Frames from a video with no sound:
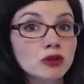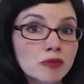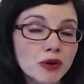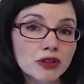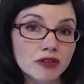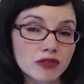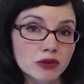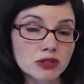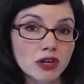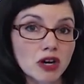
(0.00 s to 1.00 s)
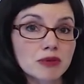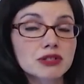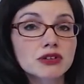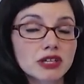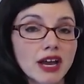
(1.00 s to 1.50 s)
or both of those
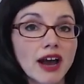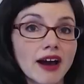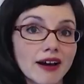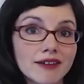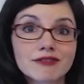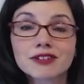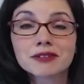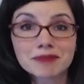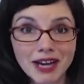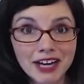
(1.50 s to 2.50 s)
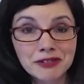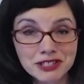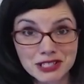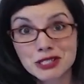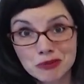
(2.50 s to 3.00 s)
carbons are going to have
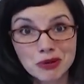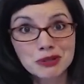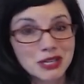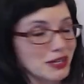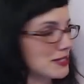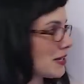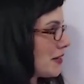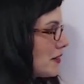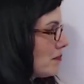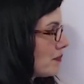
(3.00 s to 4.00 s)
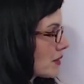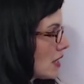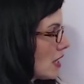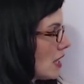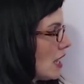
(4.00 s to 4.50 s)
hydrogens, protons on them.
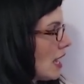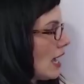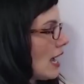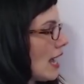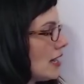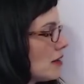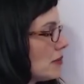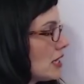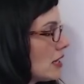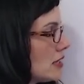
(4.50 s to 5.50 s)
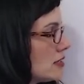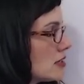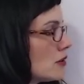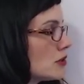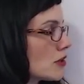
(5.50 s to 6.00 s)
And because
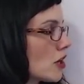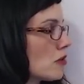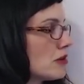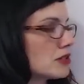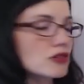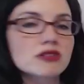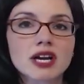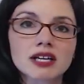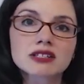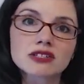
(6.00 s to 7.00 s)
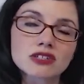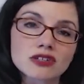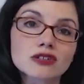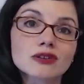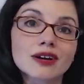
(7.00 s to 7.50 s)
those carbons are next
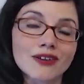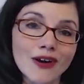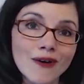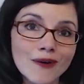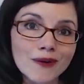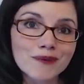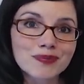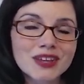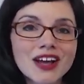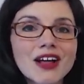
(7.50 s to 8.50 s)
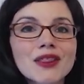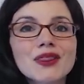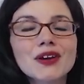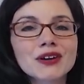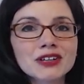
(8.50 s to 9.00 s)
to an O,
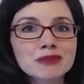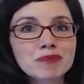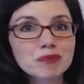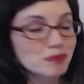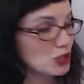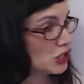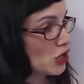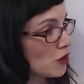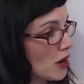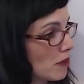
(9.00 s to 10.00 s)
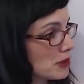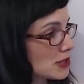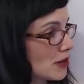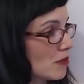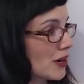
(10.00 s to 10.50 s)
they're going to show up
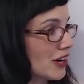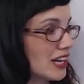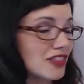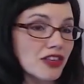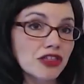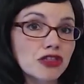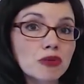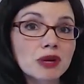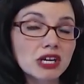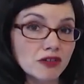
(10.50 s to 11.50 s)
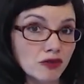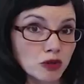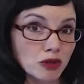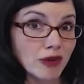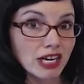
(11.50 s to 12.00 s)
somewhere in the 3 to
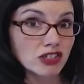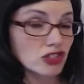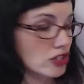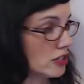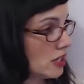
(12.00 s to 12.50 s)
4 range.